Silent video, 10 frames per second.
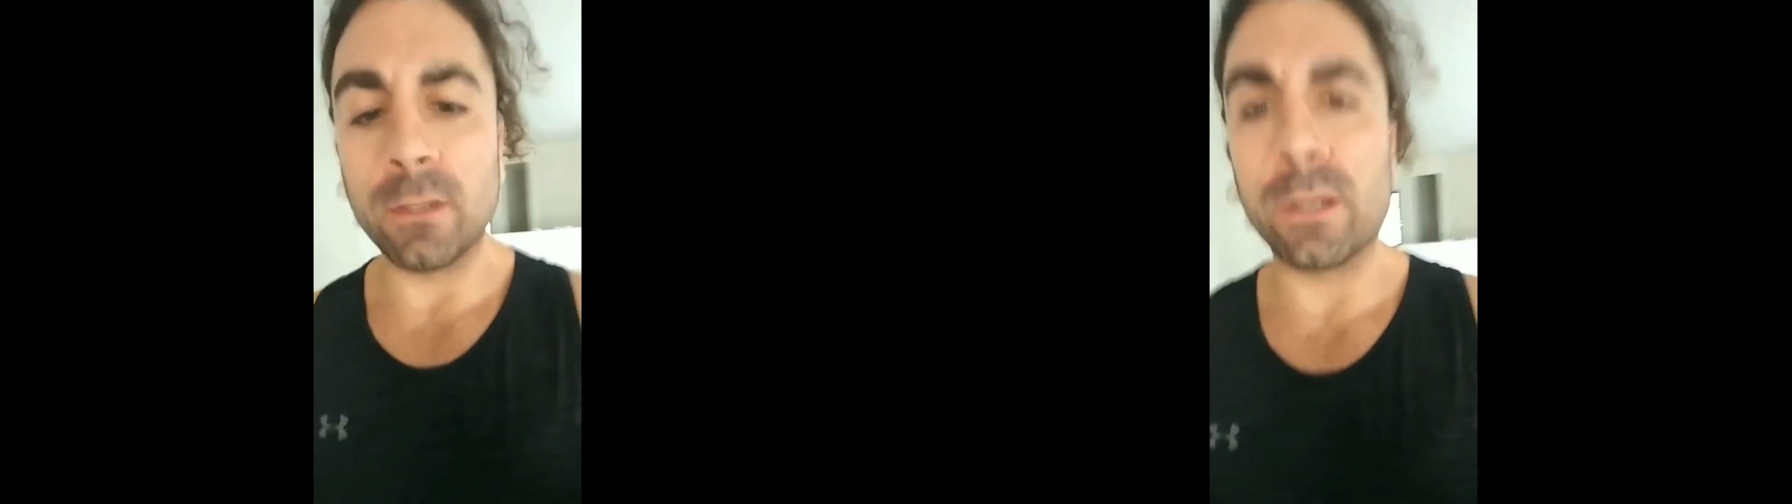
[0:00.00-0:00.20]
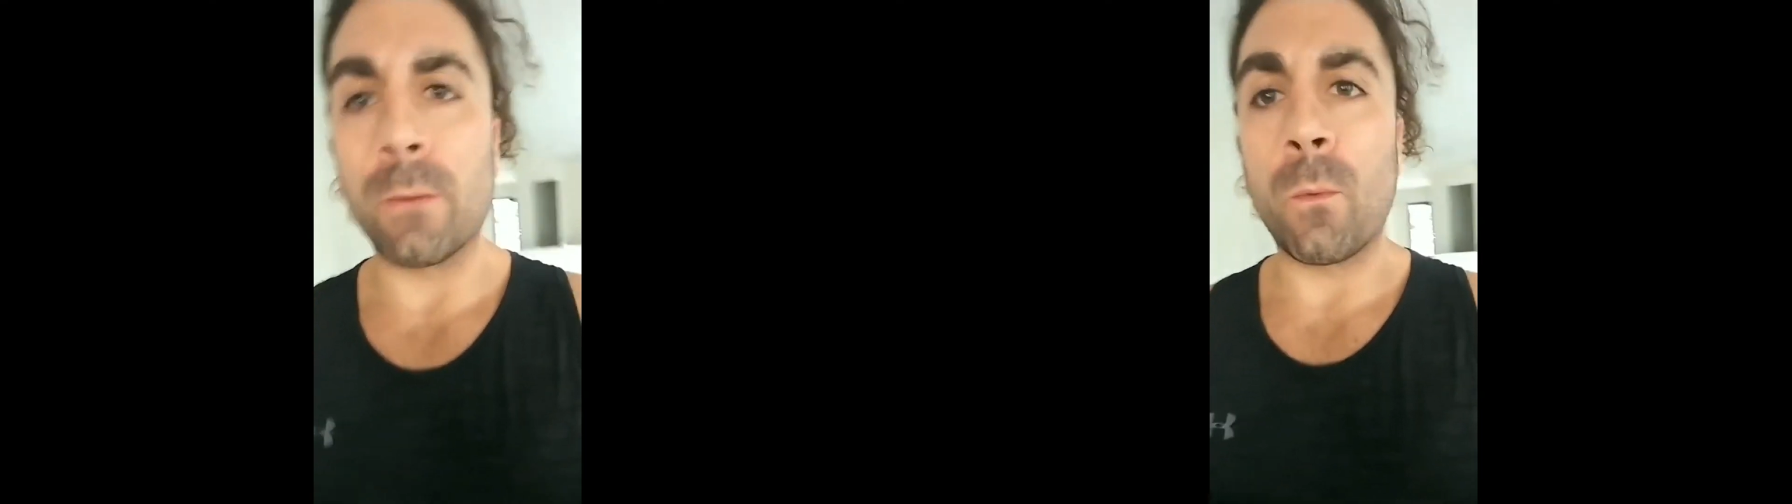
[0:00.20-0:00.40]

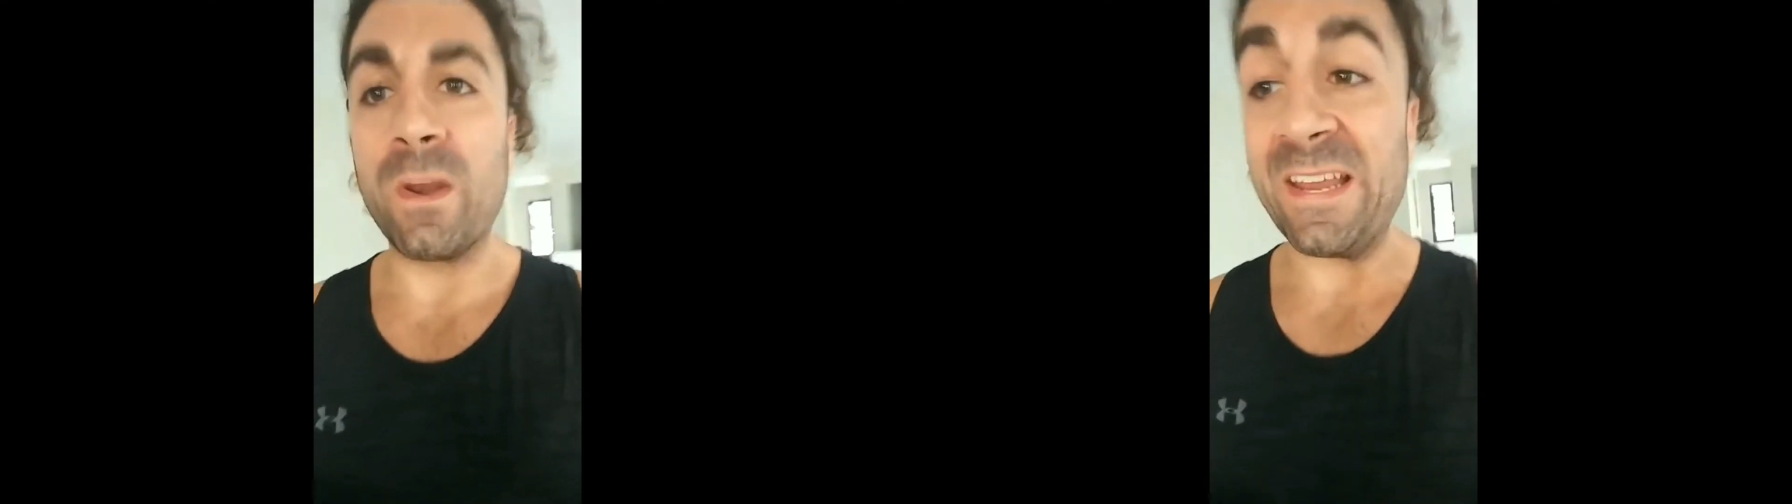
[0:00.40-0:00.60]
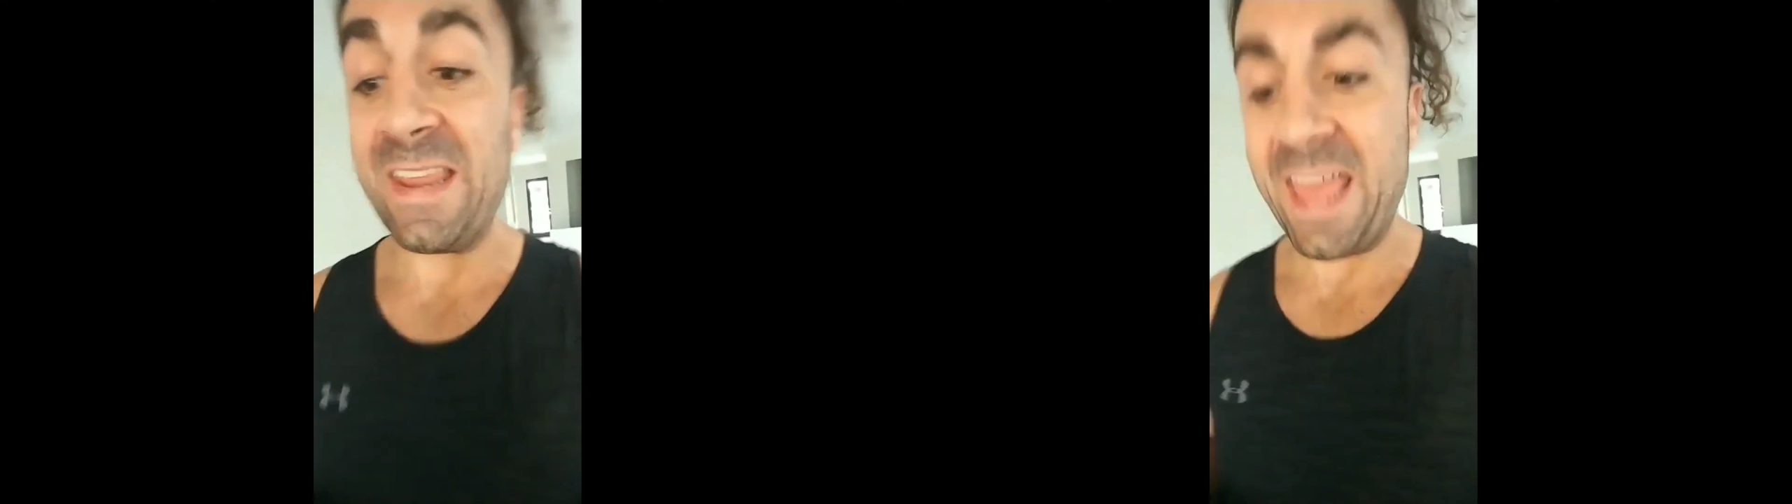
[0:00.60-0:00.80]
take a look at
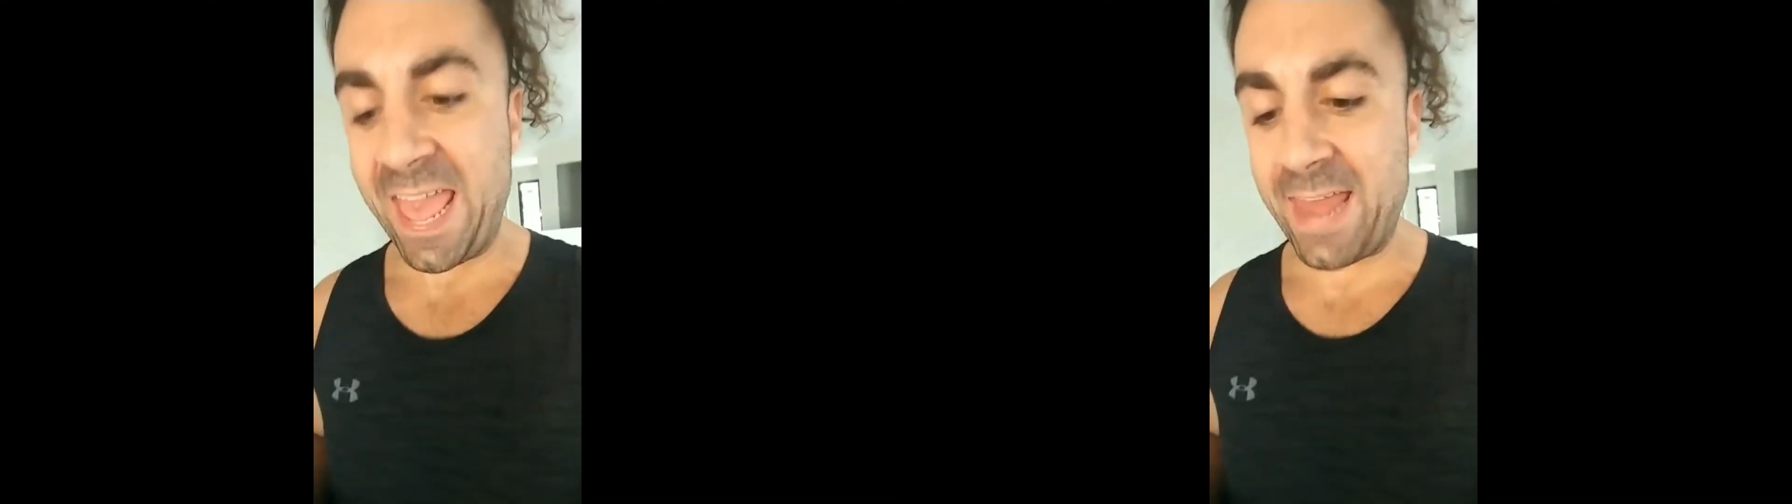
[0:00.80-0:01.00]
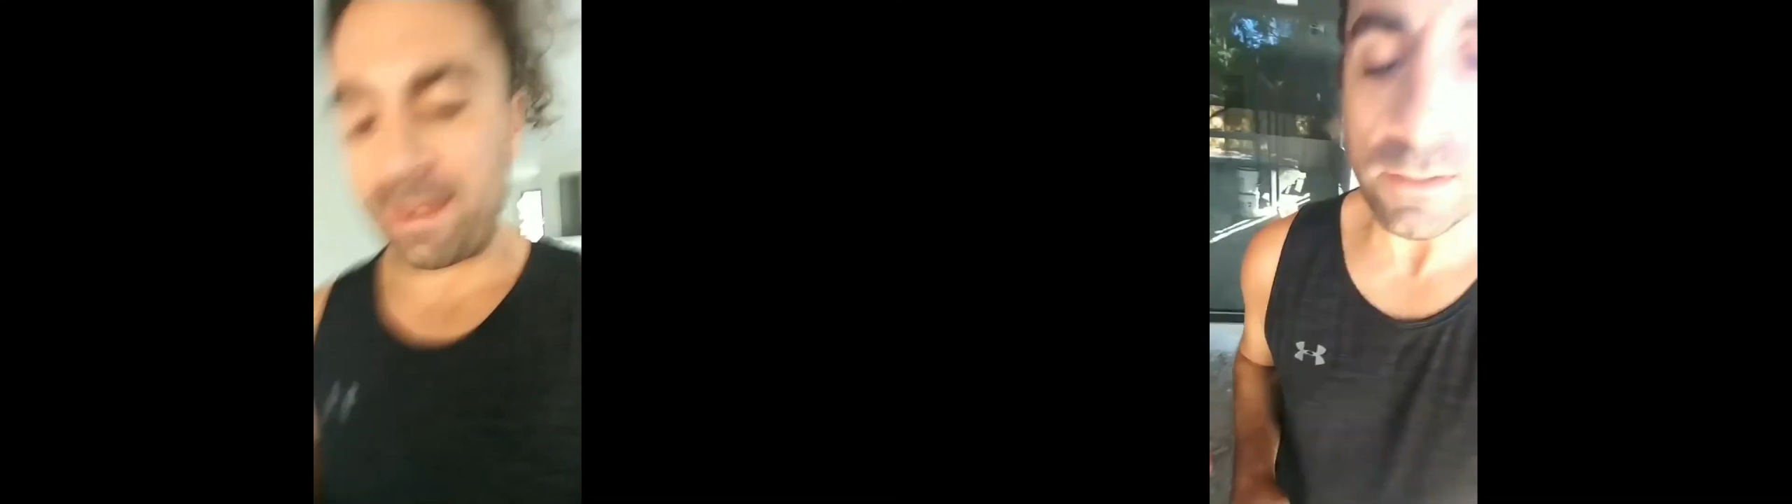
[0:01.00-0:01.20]
what he
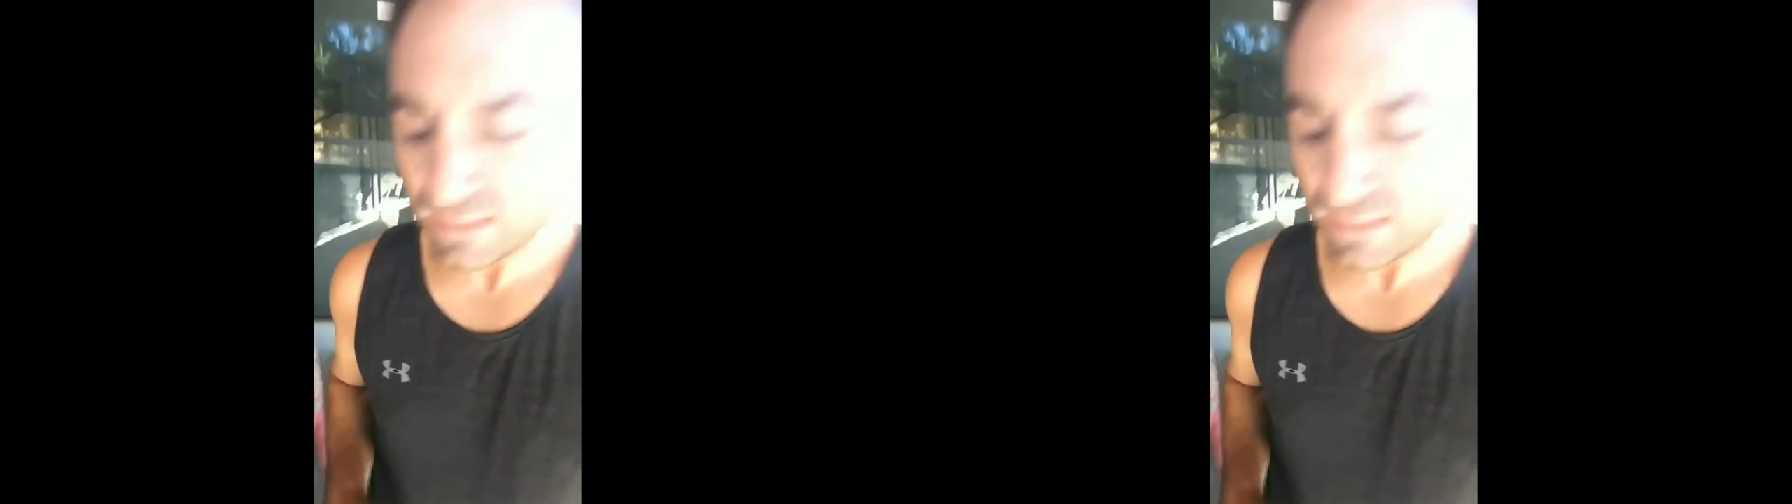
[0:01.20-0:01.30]
did.